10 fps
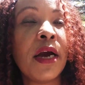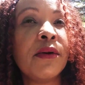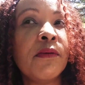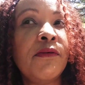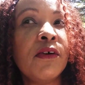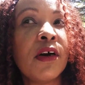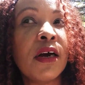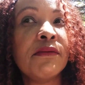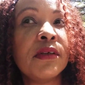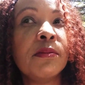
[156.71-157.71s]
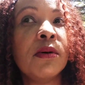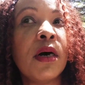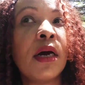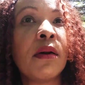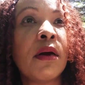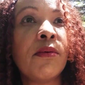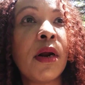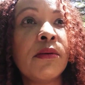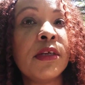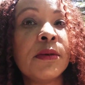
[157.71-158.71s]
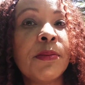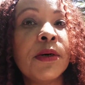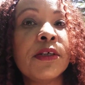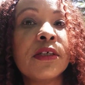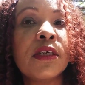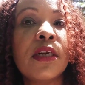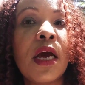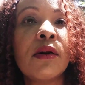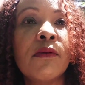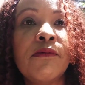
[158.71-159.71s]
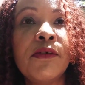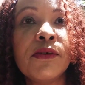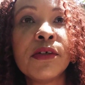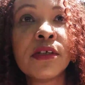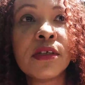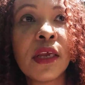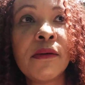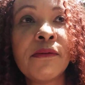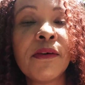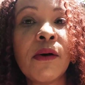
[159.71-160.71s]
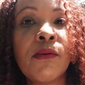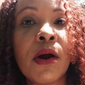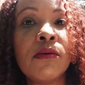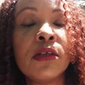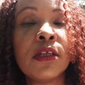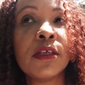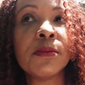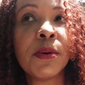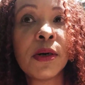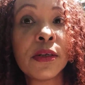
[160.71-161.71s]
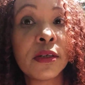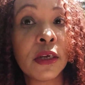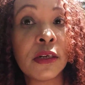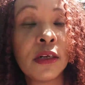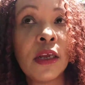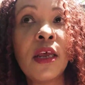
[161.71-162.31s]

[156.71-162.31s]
I don't feel comfortable around this person, I don't feel safe around this person,